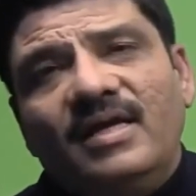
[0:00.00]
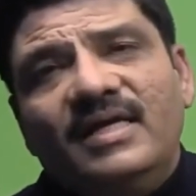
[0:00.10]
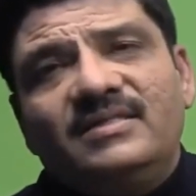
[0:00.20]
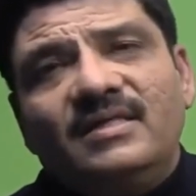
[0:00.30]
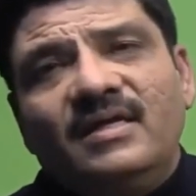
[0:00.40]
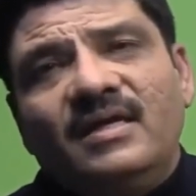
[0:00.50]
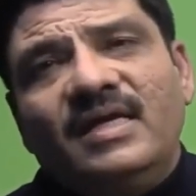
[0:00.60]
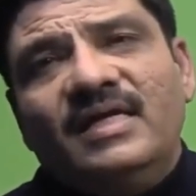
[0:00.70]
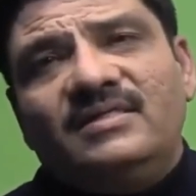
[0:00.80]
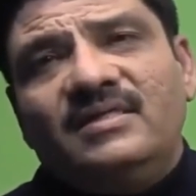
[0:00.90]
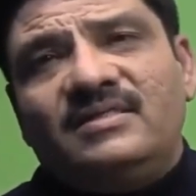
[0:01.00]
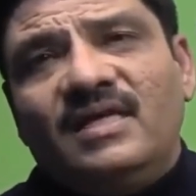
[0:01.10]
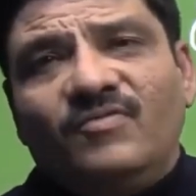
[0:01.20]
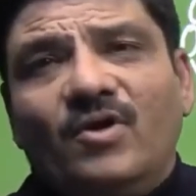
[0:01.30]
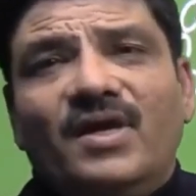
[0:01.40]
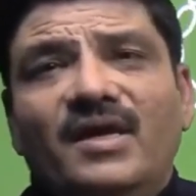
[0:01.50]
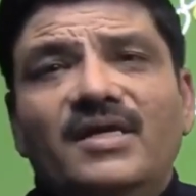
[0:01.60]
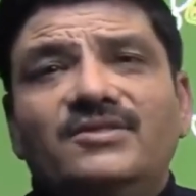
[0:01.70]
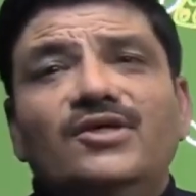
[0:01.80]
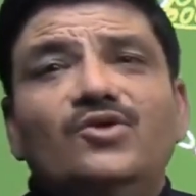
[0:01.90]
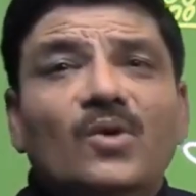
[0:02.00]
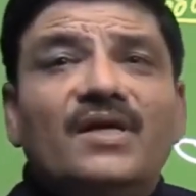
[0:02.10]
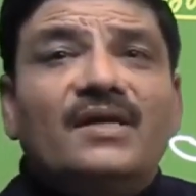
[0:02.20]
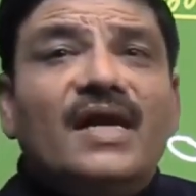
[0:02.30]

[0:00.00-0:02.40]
gets itself organized into a